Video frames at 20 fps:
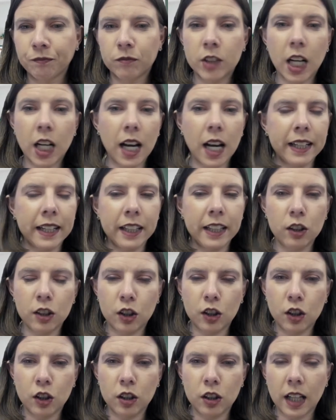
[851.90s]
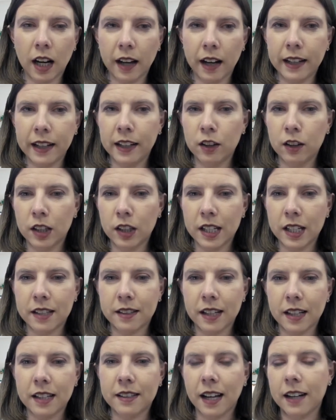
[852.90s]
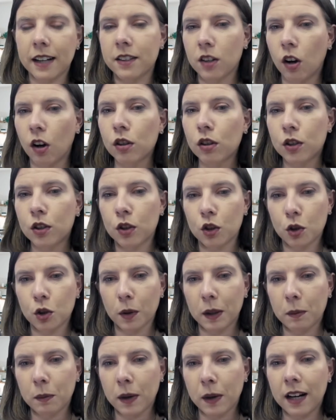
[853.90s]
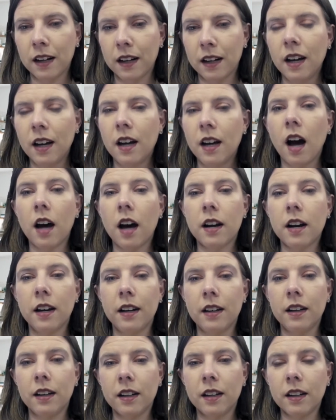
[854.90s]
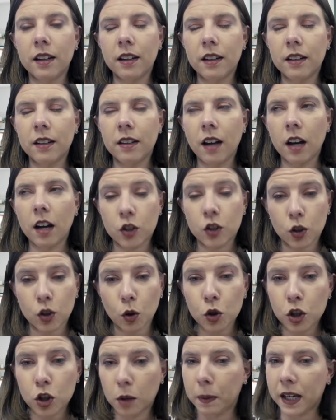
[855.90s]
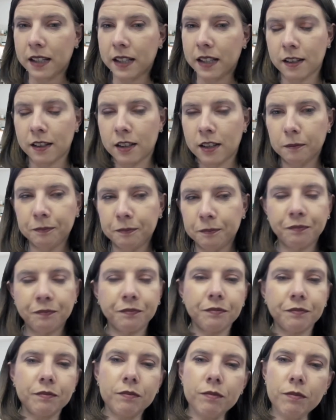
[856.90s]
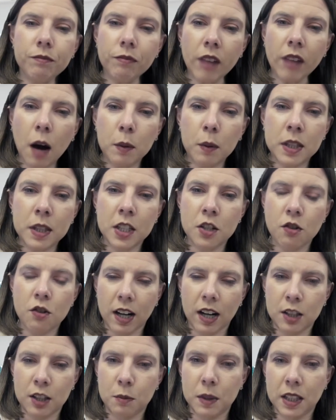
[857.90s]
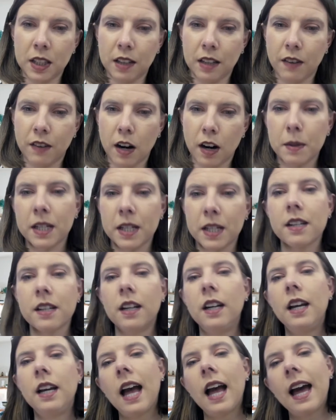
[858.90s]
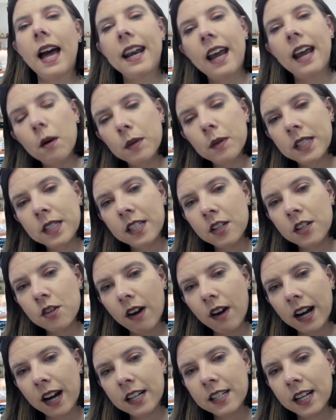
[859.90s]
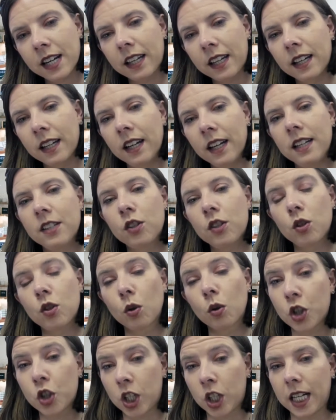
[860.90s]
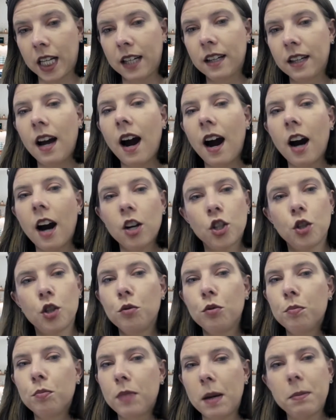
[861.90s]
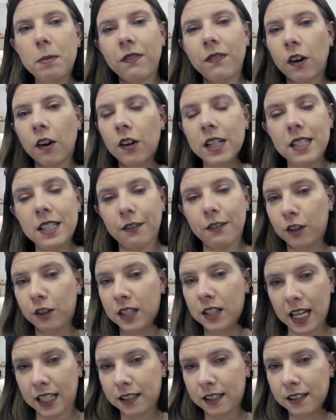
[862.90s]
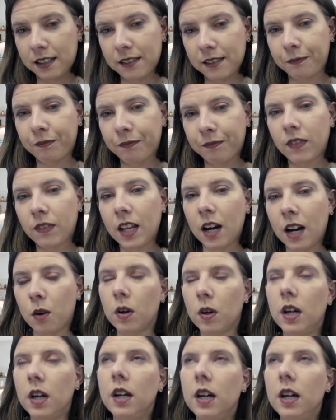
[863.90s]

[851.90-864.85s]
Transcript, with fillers: the likelihood the likelihood is is that it's also doing well on a on a social basis. How it's interacting with the environment and how it's interacting socially are two maybe very different things. Now,